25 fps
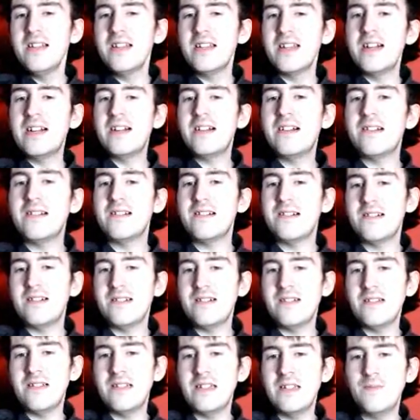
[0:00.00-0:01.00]

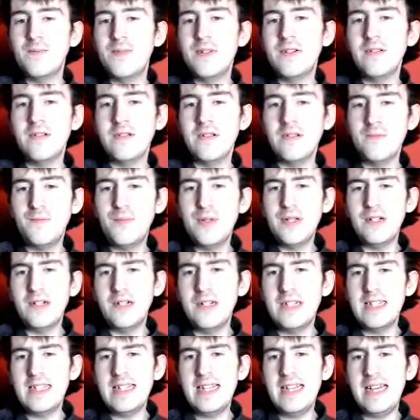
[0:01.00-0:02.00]
So, the poor
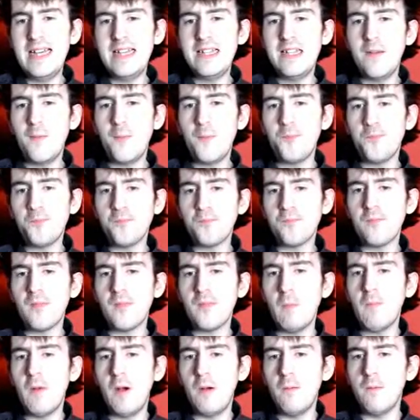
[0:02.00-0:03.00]
Senator
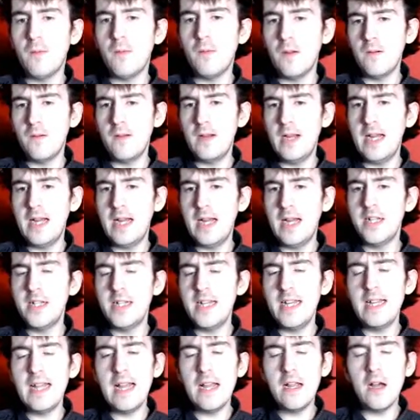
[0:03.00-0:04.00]
Morphia.
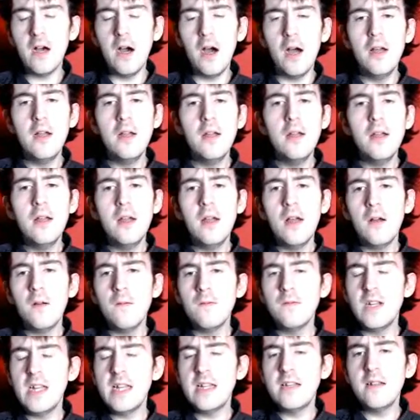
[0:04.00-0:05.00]

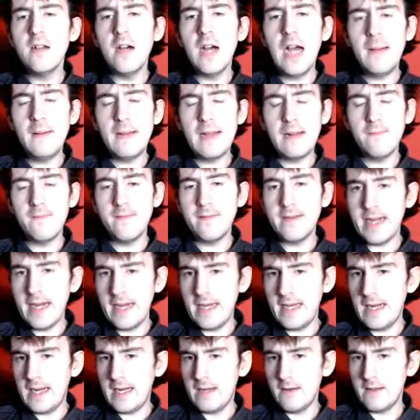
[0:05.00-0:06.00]
She's not having a
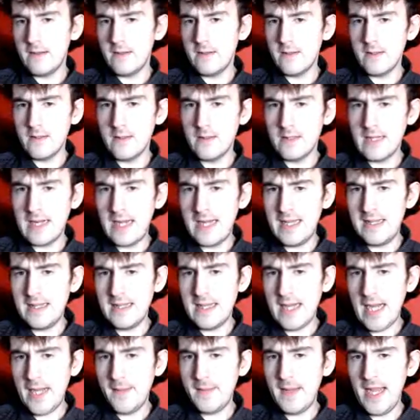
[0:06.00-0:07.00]
really nice
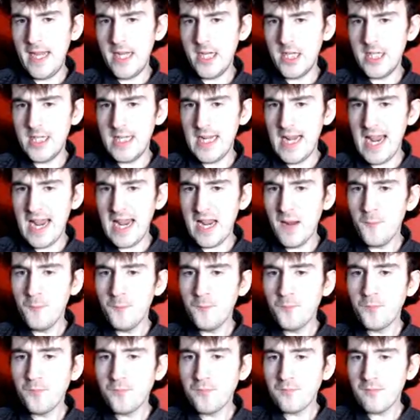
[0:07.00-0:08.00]
time, is she?
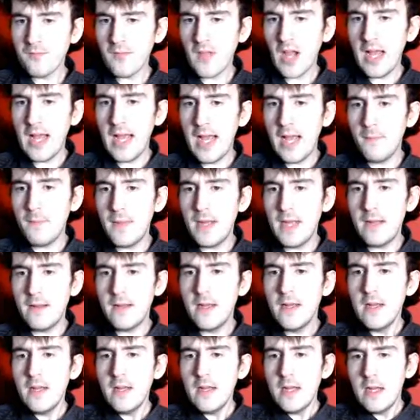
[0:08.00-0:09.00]

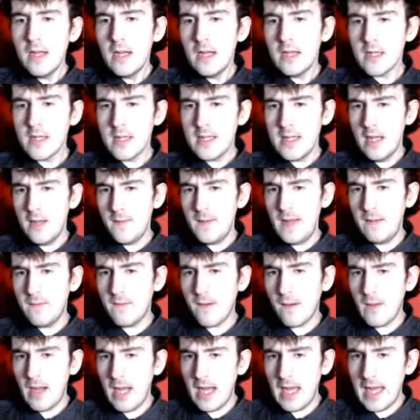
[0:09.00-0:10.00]
But just a little
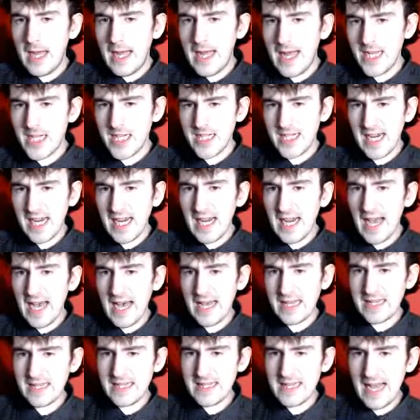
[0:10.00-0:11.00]
bit from her. She
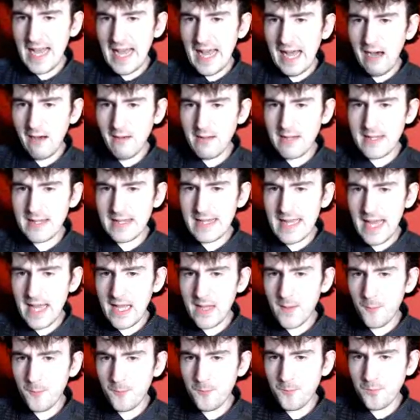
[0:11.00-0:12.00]
has now
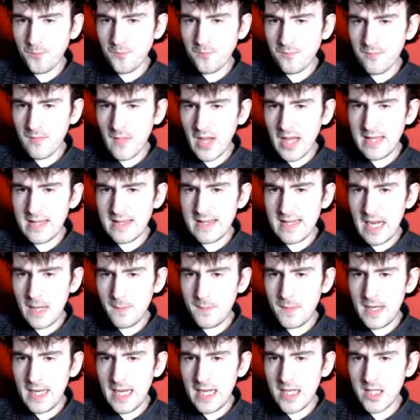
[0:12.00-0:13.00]

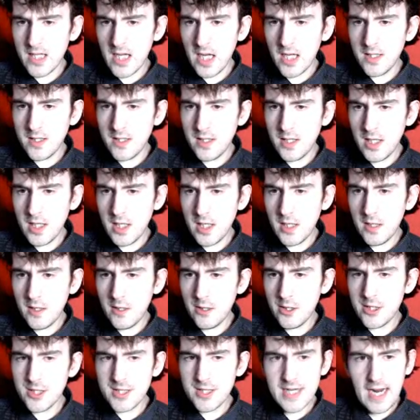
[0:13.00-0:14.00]
established a
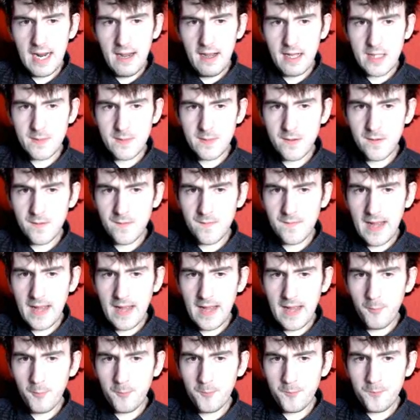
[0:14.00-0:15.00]
new charitable
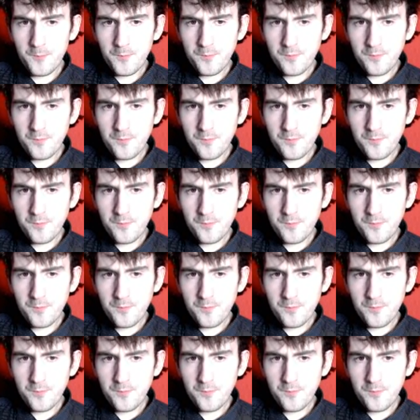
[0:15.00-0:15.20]
foundation.